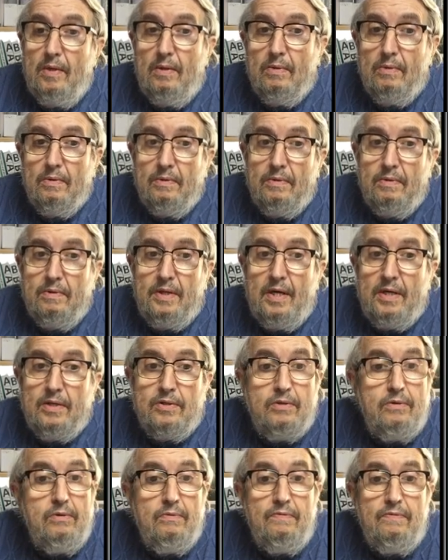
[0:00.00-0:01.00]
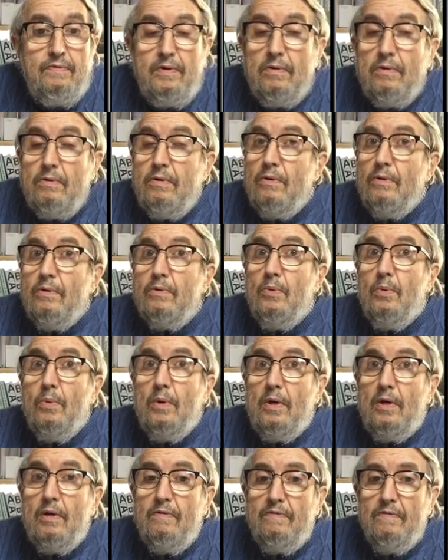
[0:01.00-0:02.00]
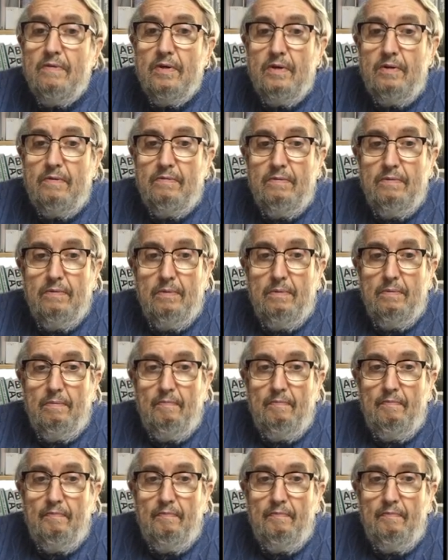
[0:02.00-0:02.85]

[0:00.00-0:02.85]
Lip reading: or that you feel not qualified for.